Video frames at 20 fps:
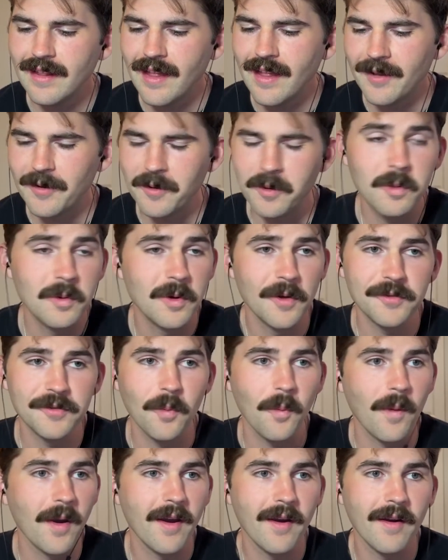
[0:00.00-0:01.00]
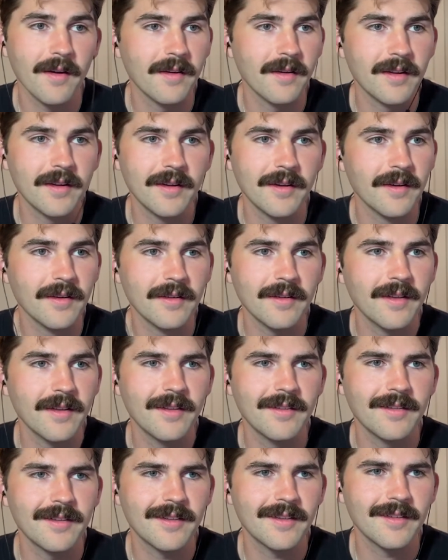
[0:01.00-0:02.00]
who knows where,
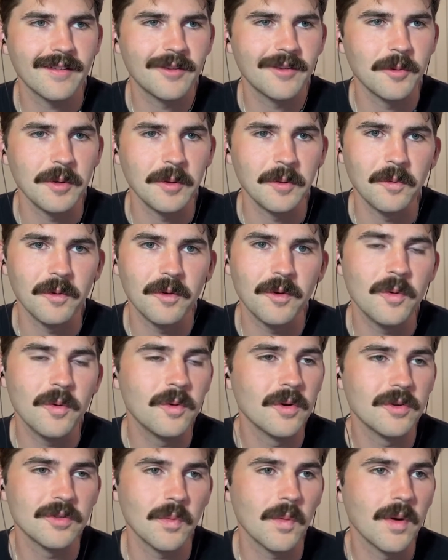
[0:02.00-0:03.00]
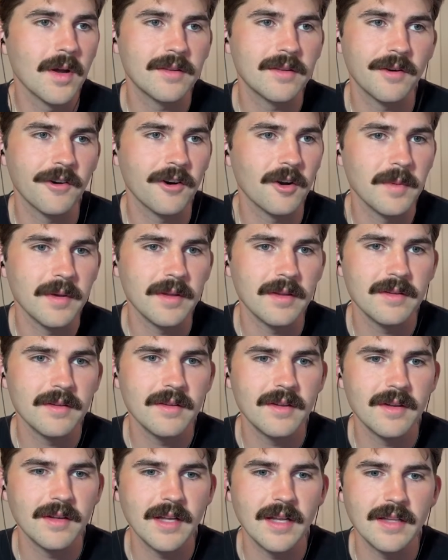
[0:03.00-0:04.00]
doing who knows what tournament
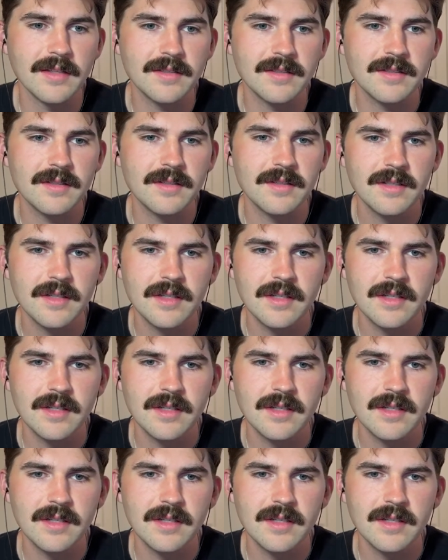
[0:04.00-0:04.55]
against